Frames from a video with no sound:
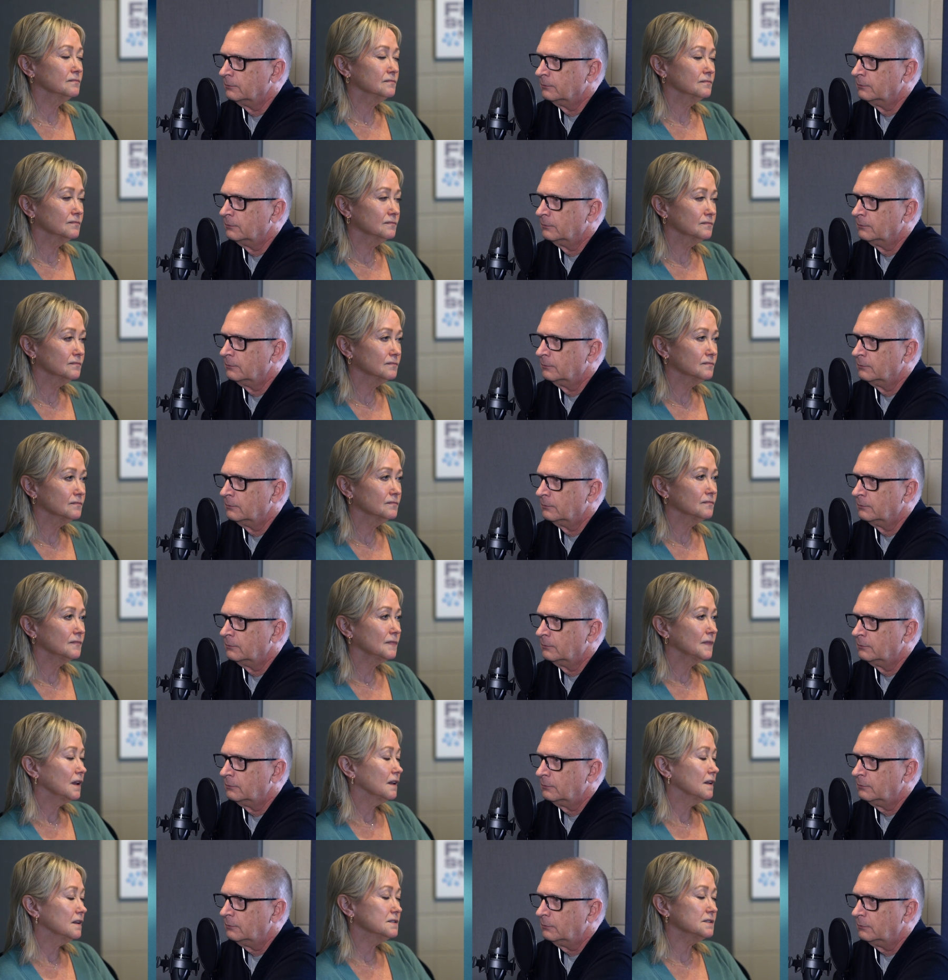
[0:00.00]
Speaker 1: -hmm.
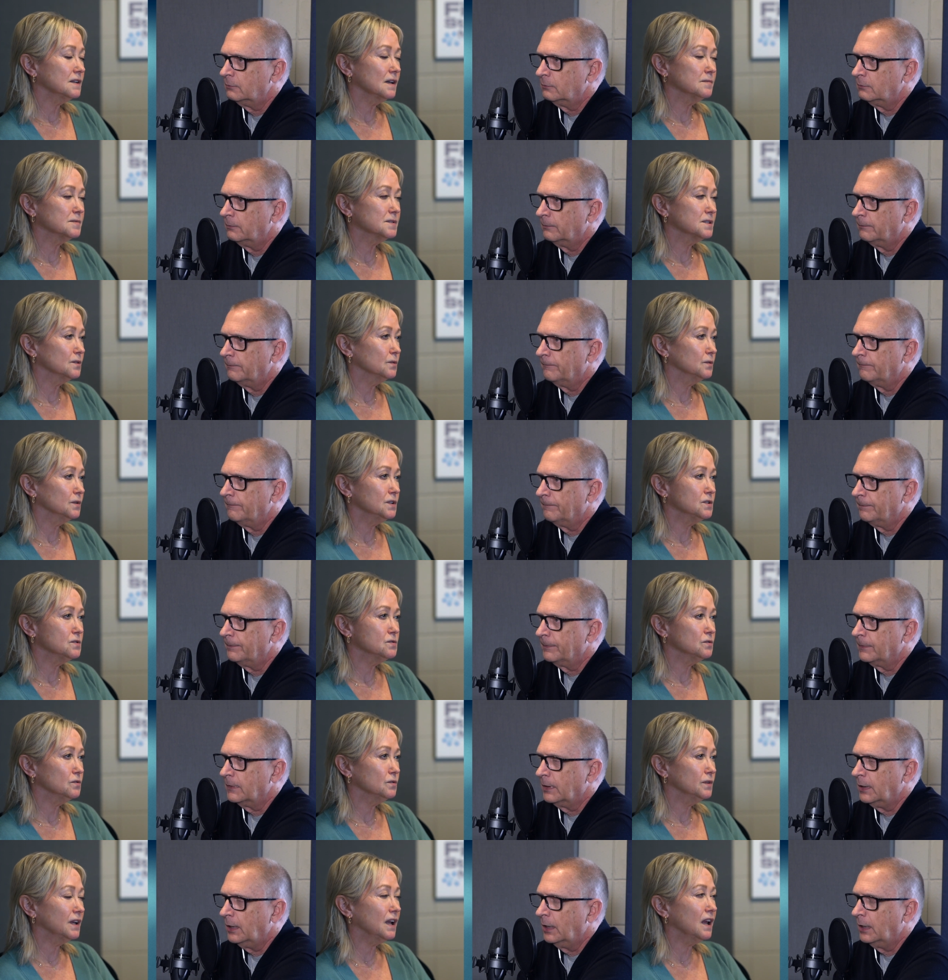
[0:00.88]
Speaker 2: That's absolutely
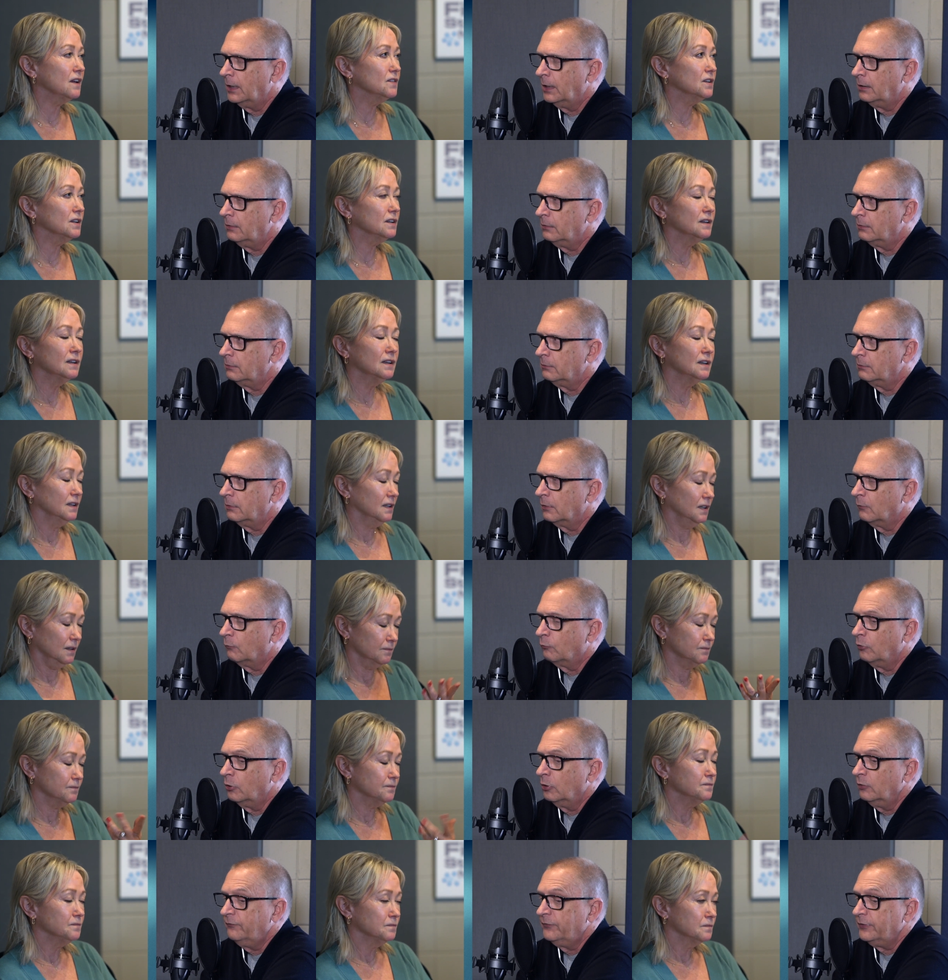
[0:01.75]
true. And, and
Speaker 1: our
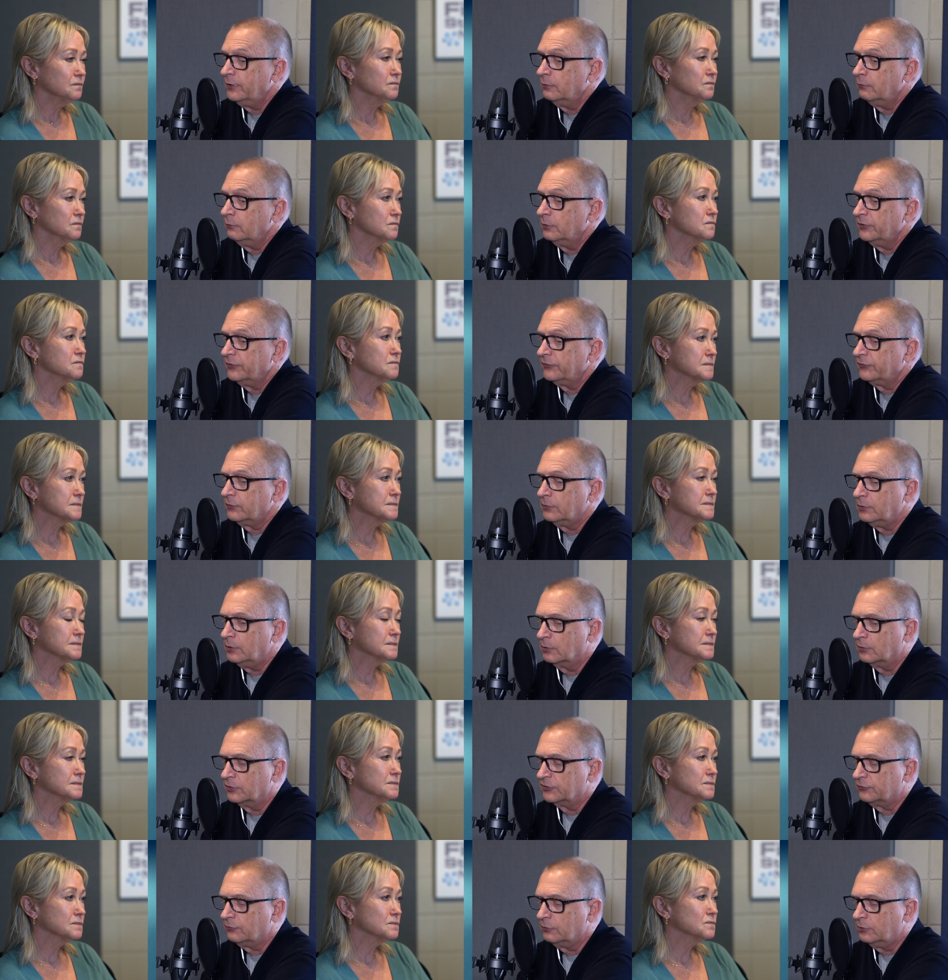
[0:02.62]
worldview is, you know,
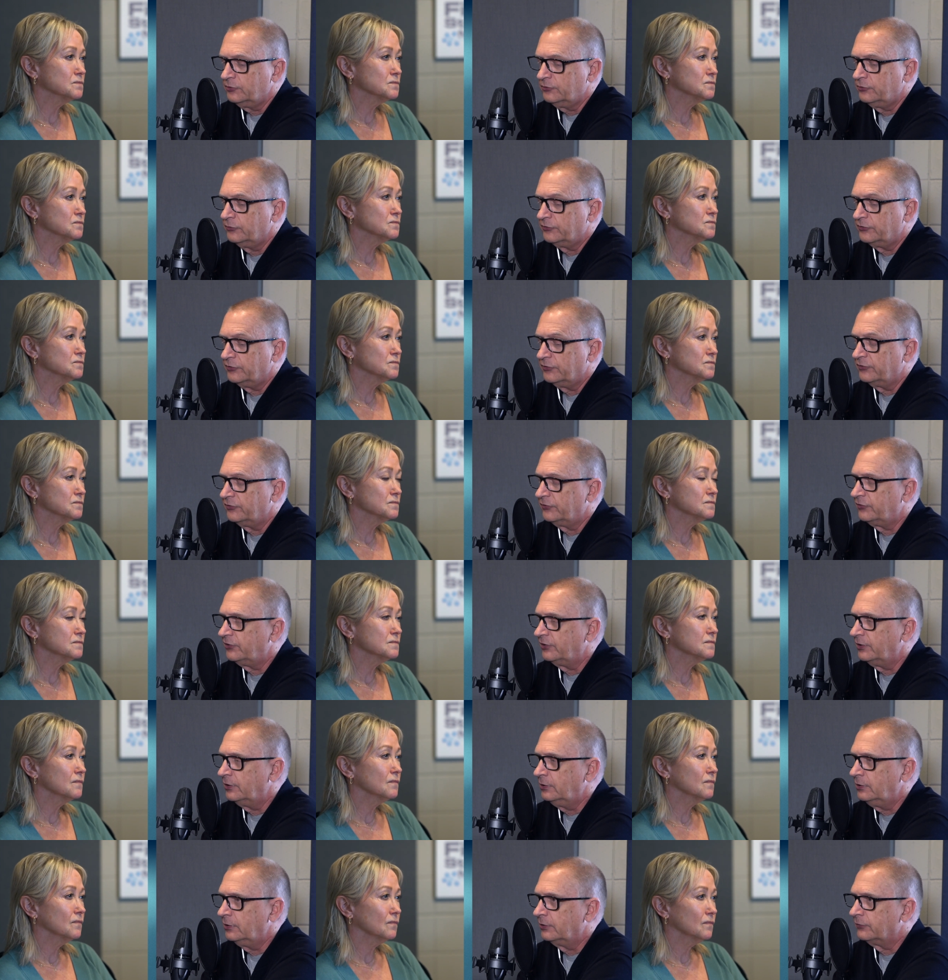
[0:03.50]
as Christians, is
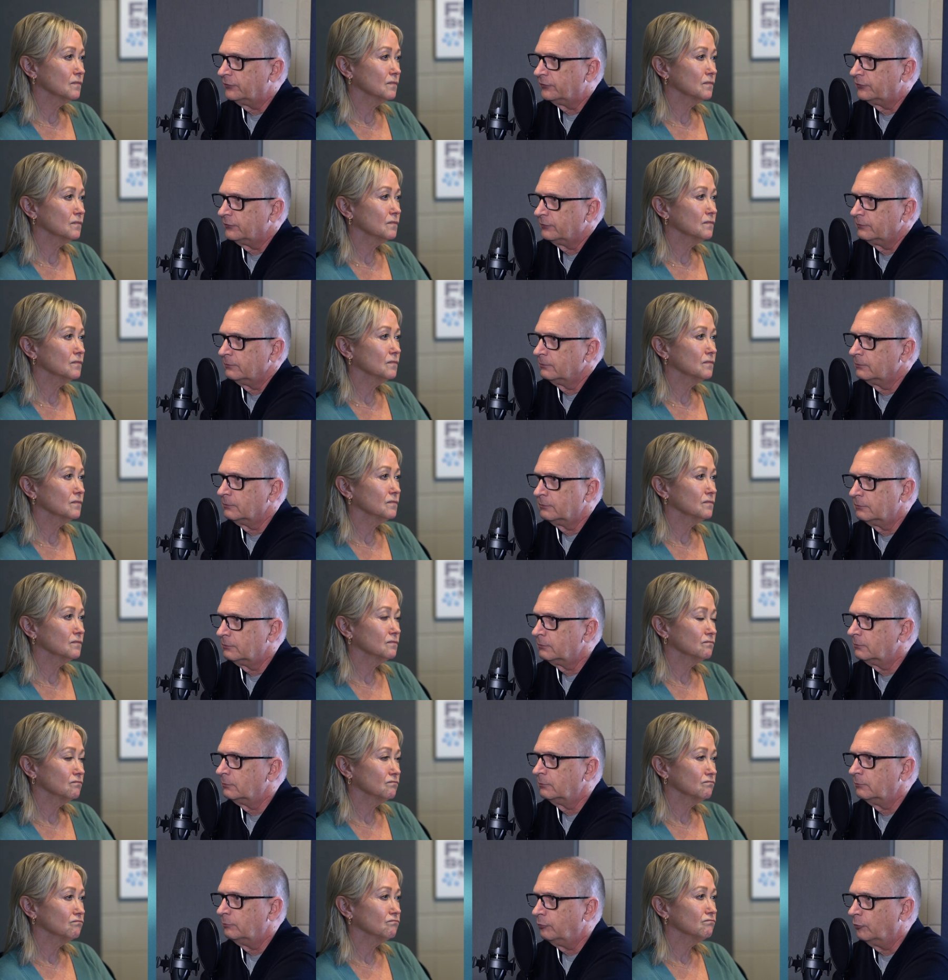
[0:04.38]
sin has
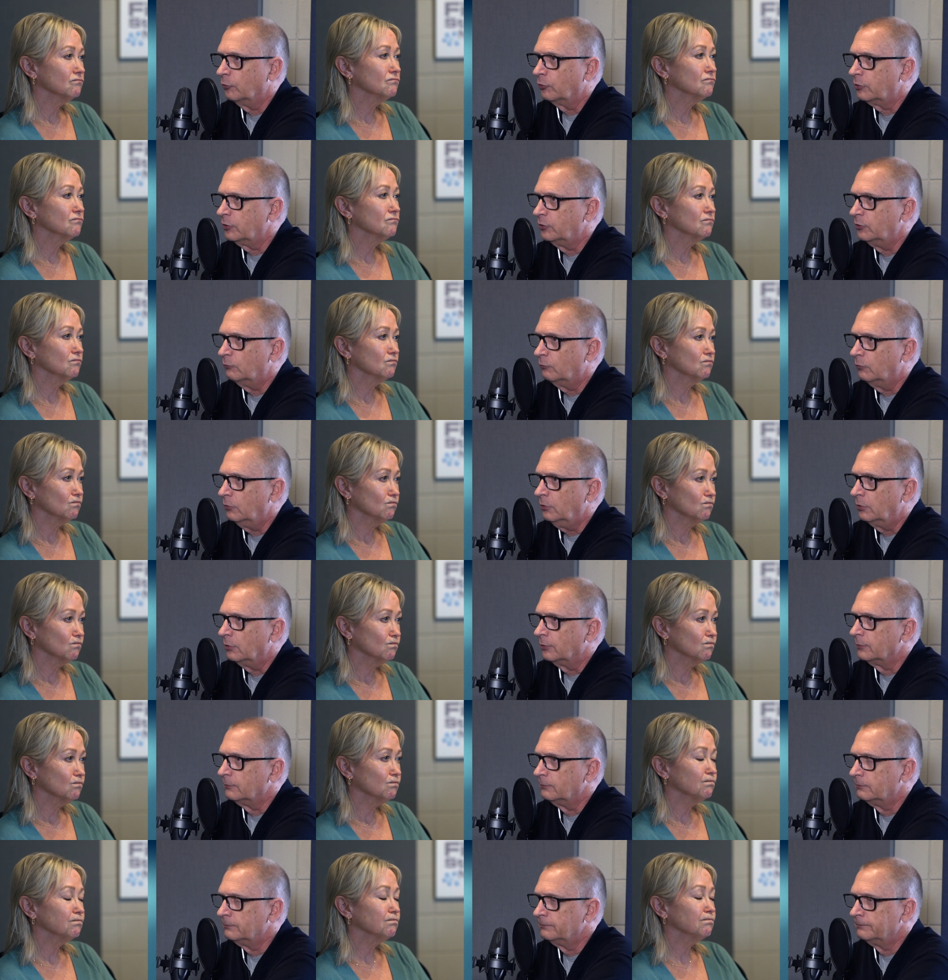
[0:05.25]
broken the world.
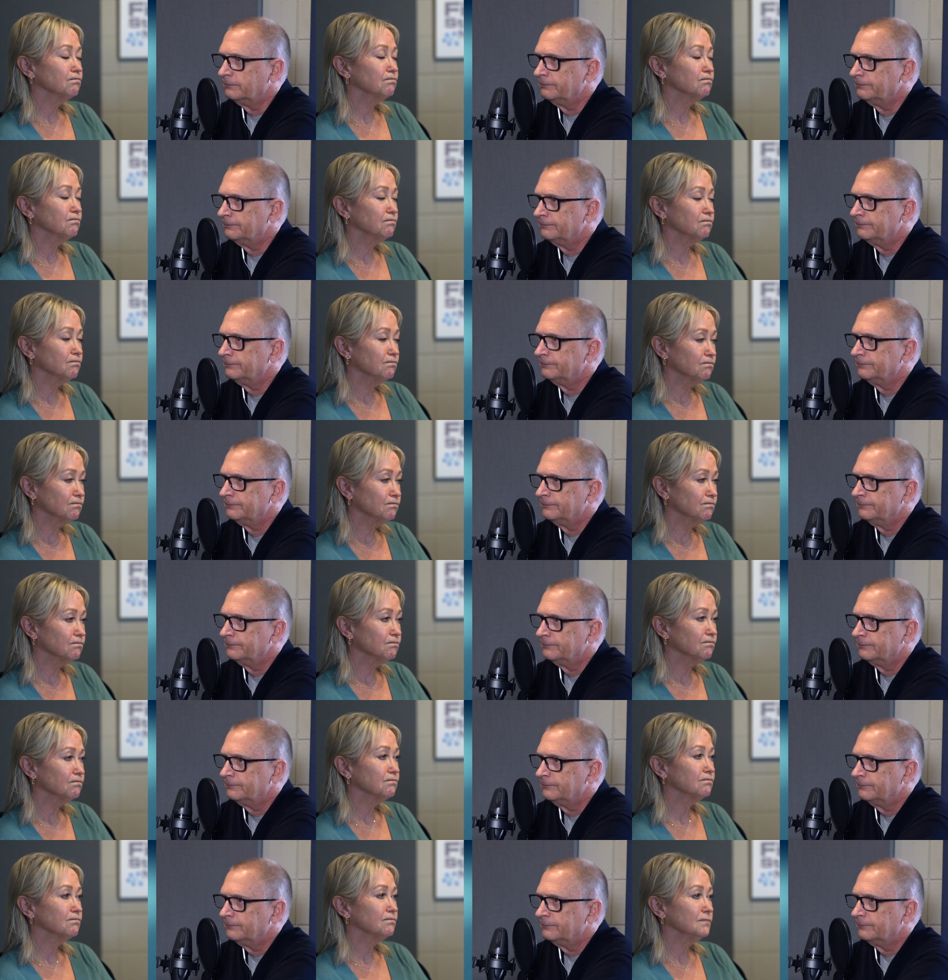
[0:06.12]
Mm-hmm.
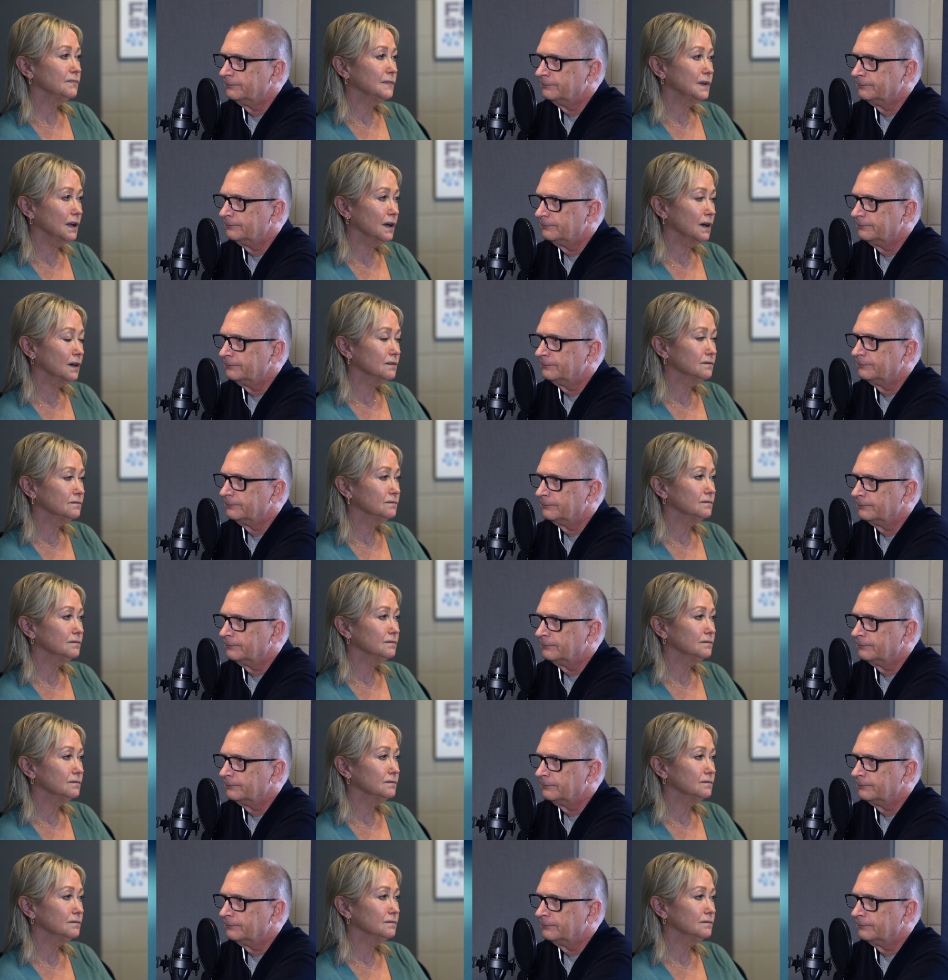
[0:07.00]
Speaker 2: Yeah